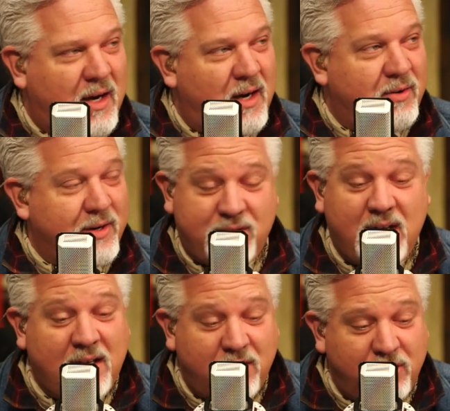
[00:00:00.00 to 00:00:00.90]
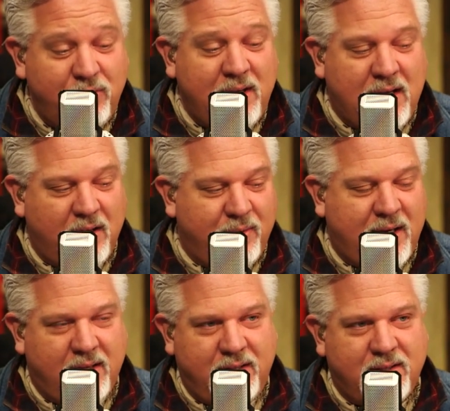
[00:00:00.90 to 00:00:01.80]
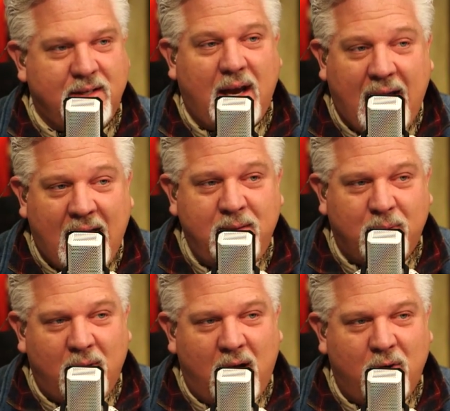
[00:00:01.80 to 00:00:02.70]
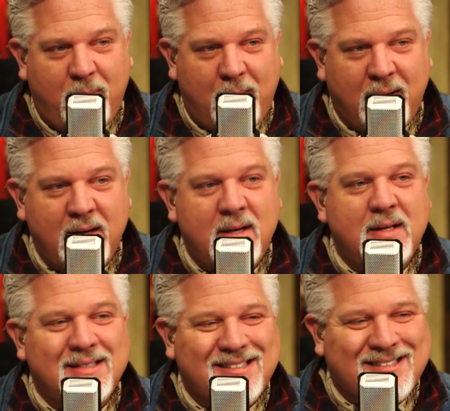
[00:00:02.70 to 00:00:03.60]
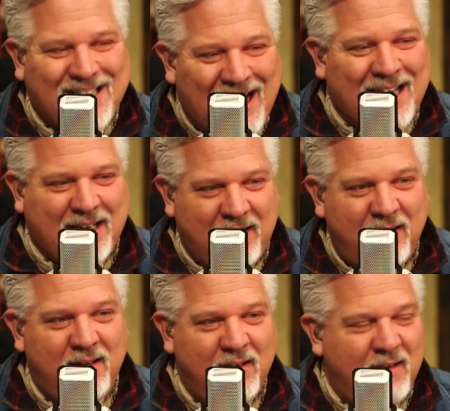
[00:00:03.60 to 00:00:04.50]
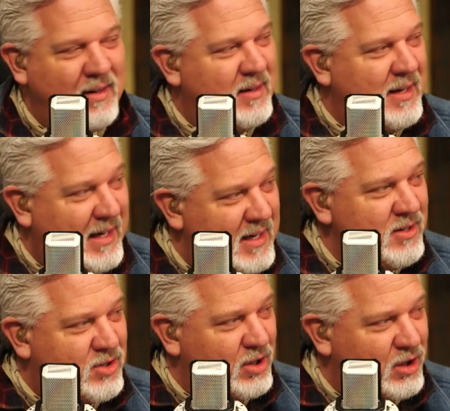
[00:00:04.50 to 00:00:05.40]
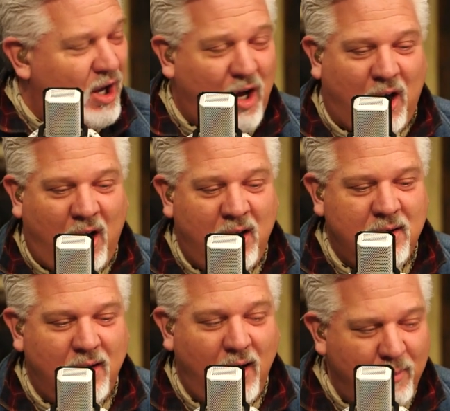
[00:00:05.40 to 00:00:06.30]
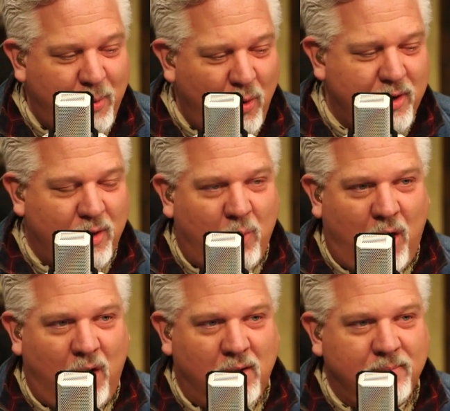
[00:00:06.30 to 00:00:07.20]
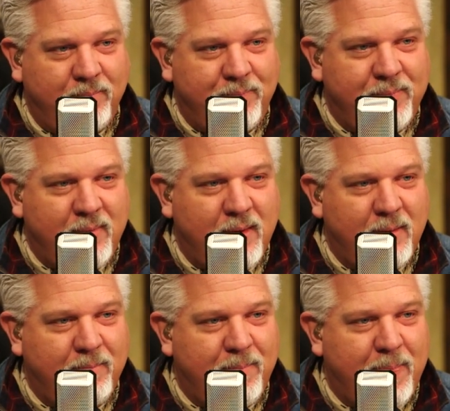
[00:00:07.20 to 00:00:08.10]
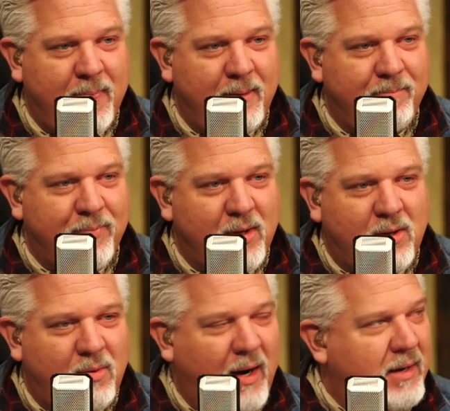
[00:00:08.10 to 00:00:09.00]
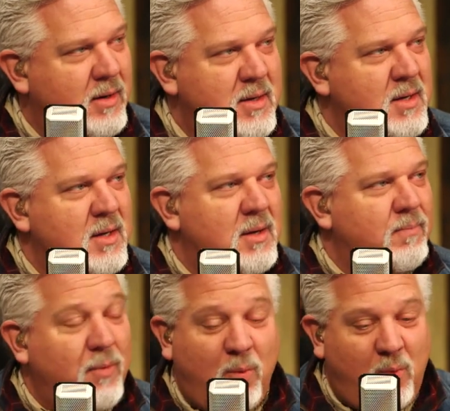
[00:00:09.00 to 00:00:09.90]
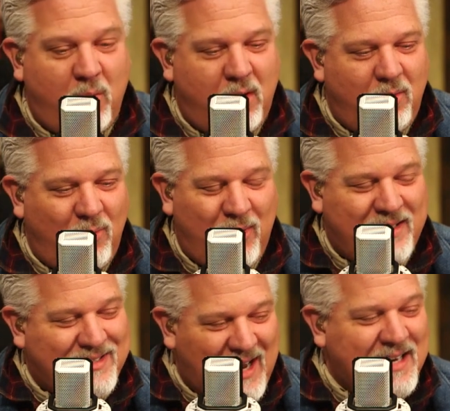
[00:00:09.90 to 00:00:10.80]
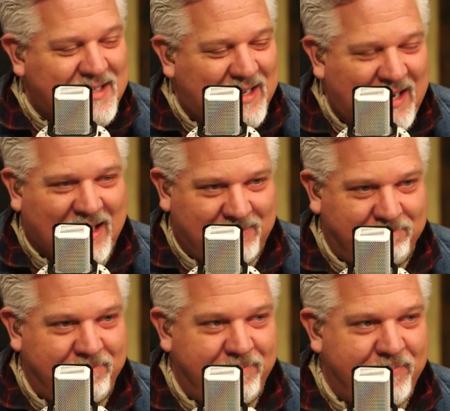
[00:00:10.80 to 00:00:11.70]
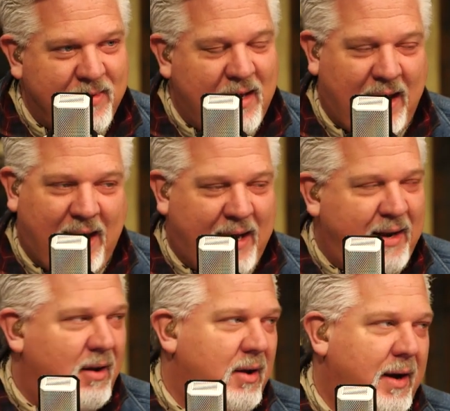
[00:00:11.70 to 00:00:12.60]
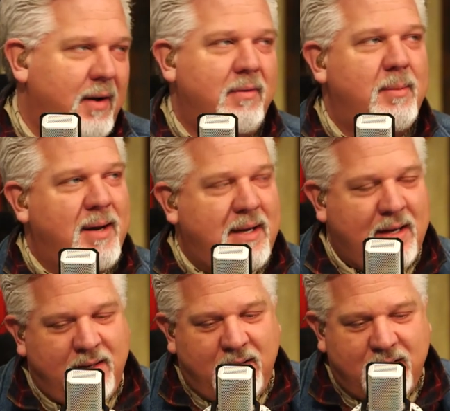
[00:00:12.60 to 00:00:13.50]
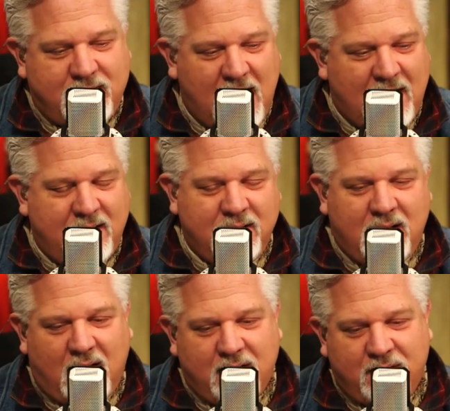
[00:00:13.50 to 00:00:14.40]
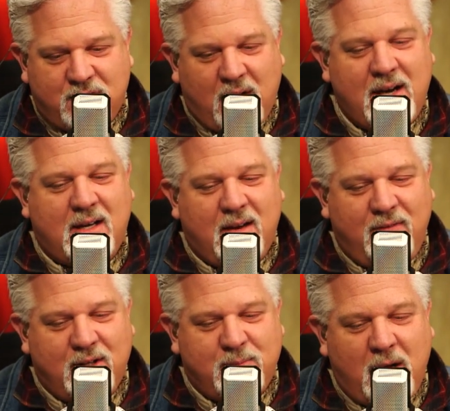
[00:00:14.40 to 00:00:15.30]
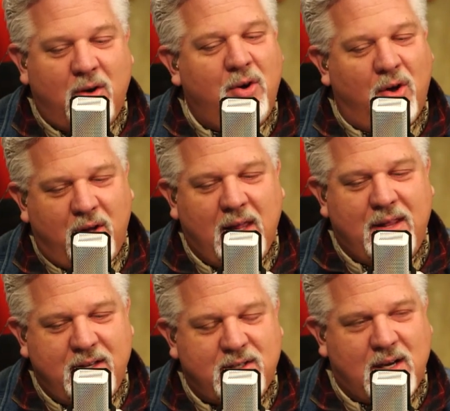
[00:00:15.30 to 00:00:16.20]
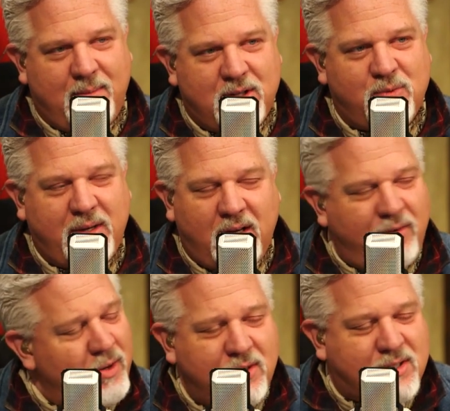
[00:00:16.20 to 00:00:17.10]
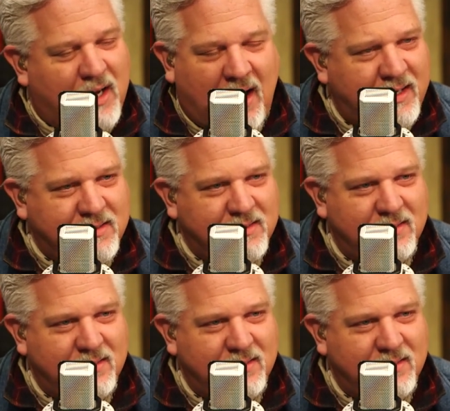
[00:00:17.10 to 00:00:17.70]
Congress, including Hillary Clinton and Barack Obama, signed into law a border wall. Se Secure Fence Act of 2006. Correct. We signed it in, mm -hmm. and everybody in the Senate and Congress tried to convince me, oh no, Glenn, this time it's real. No, it's not.